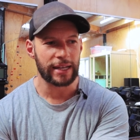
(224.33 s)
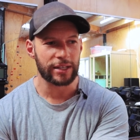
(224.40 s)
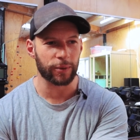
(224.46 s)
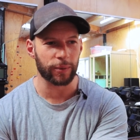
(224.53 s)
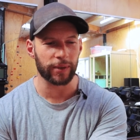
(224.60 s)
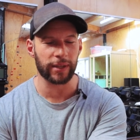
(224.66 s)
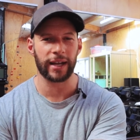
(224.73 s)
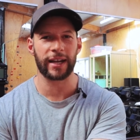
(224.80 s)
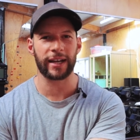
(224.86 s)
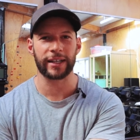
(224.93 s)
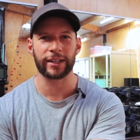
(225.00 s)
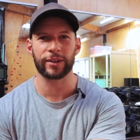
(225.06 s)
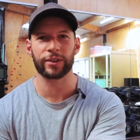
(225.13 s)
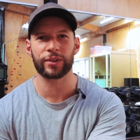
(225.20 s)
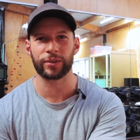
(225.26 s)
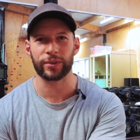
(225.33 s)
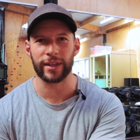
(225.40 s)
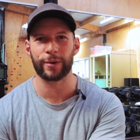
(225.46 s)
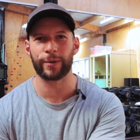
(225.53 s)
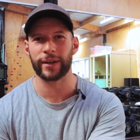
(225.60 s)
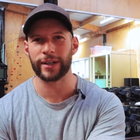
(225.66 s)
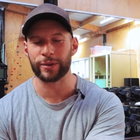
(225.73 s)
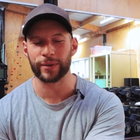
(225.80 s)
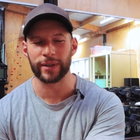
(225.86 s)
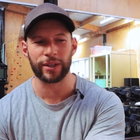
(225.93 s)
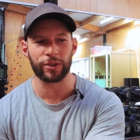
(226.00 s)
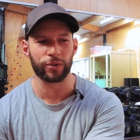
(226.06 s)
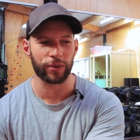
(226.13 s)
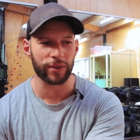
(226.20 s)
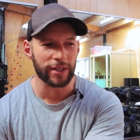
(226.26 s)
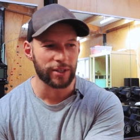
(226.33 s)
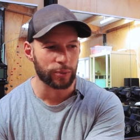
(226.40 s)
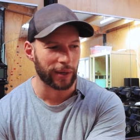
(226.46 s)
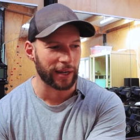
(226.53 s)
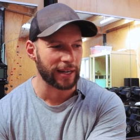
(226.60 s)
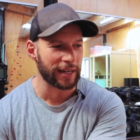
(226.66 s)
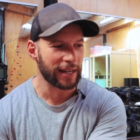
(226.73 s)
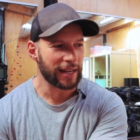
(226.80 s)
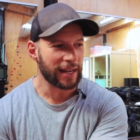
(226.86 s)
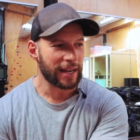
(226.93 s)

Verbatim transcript: So we're like, oh, he got through that one, he'll get through this one.